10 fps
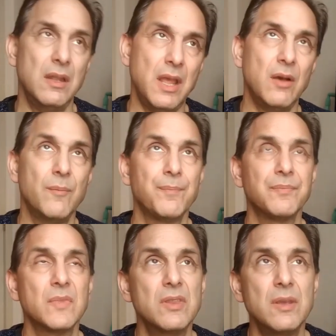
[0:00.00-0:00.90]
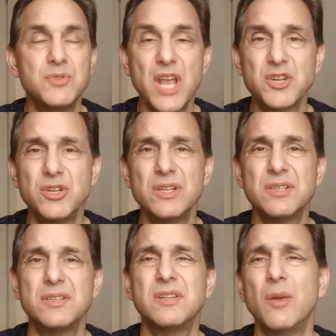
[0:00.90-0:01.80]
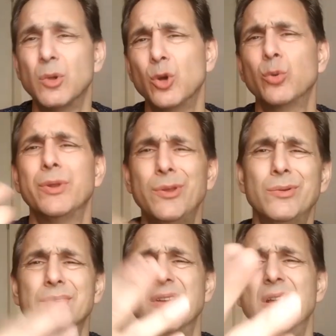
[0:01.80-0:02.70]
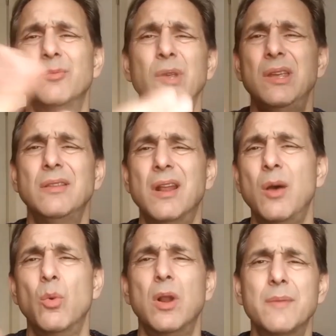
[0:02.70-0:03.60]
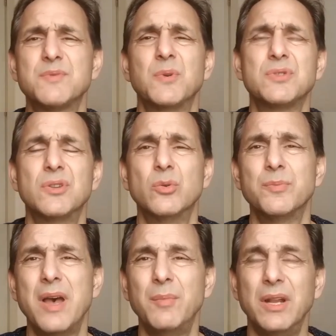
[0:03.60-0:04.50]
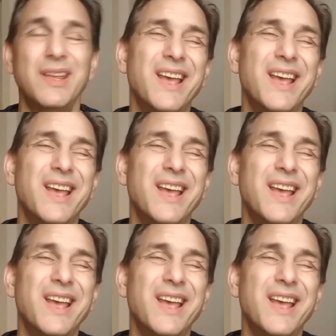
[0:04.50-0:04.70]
Now, the objection is to say, well, who are you to tell me that what I'm supposed to do with my money?